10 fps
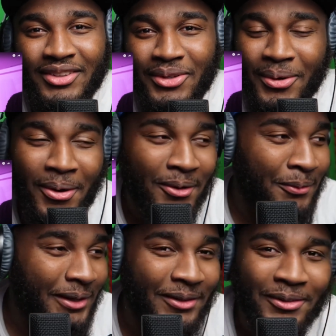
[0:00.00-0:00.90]
You're all the
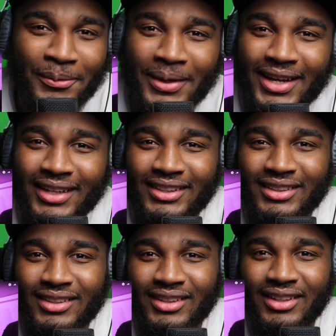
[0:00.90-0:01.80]
way on the
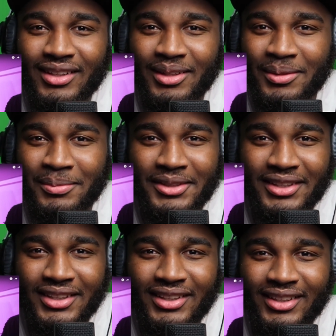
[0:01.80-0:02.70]
west. You know what I'm
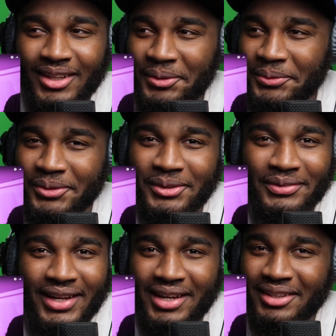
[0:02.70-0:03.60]
saying? I don't know
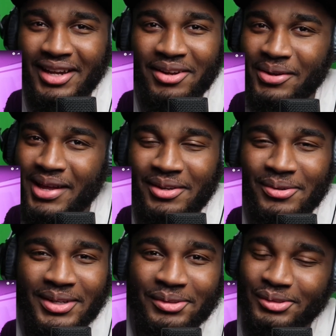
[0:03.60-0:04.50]
if they got they ain't got
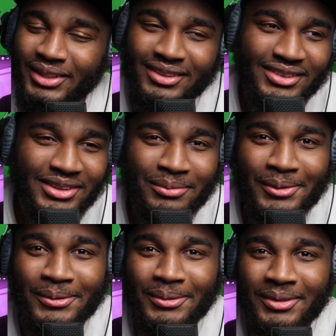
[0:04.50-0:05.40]
no arrows out there,
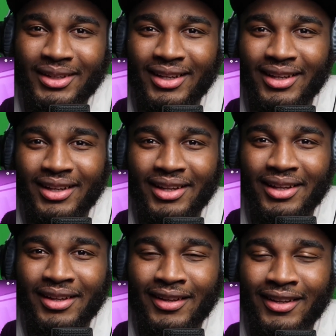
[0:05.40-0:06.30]
bro.
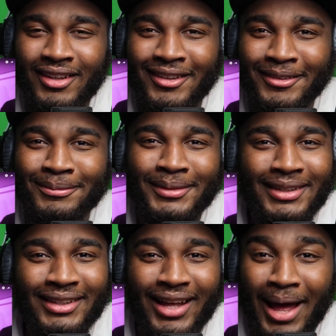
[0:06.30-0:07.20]
You know what I'm
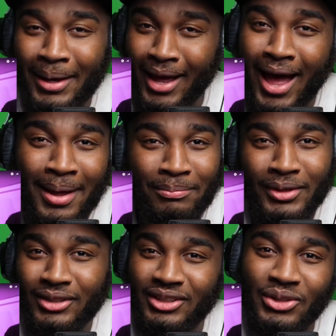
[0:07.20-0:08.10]
saying? I, I
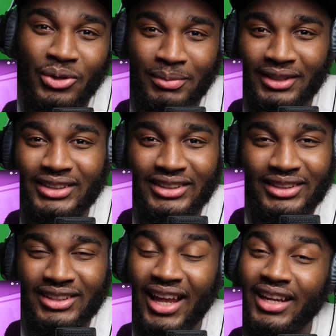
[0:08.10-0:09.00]
barely know about this
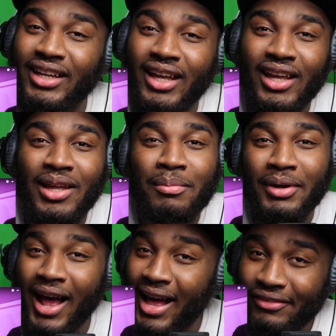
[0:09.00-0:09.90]
shit. Like
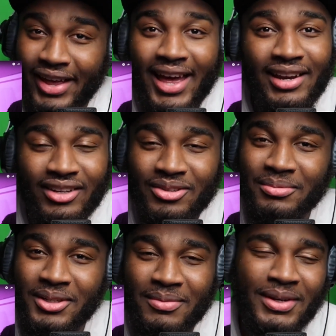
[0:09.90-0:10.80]
but I've had it, you know what
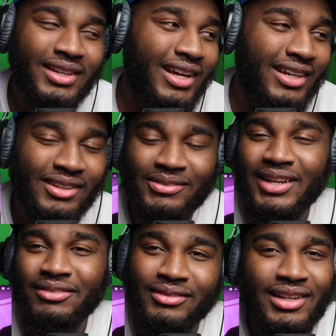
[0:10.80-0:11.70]
I'm saying? My dad and them,
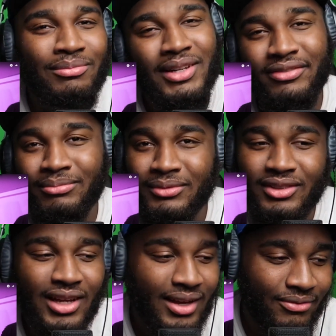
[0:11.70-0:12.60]
they, they my
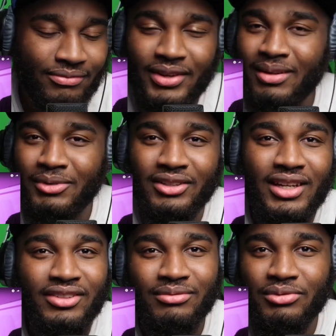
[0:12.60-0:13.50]
family,
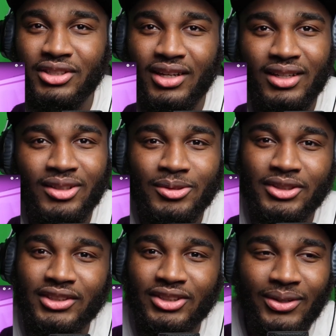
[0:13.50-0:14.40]
they from Chicago
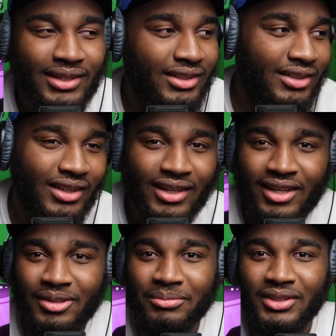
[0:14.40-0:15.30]
and shit. So I didn't, you know
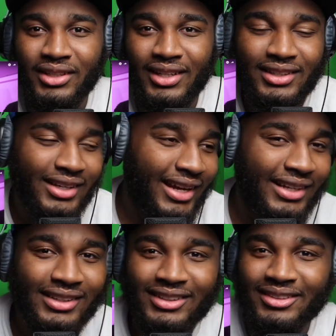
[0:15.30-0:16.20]
what I'm saying? I didn't
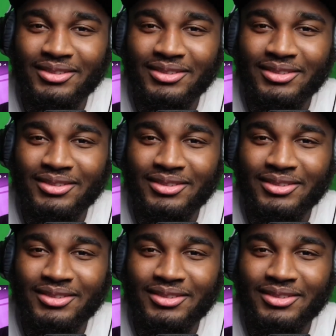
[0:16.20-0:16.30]
have this.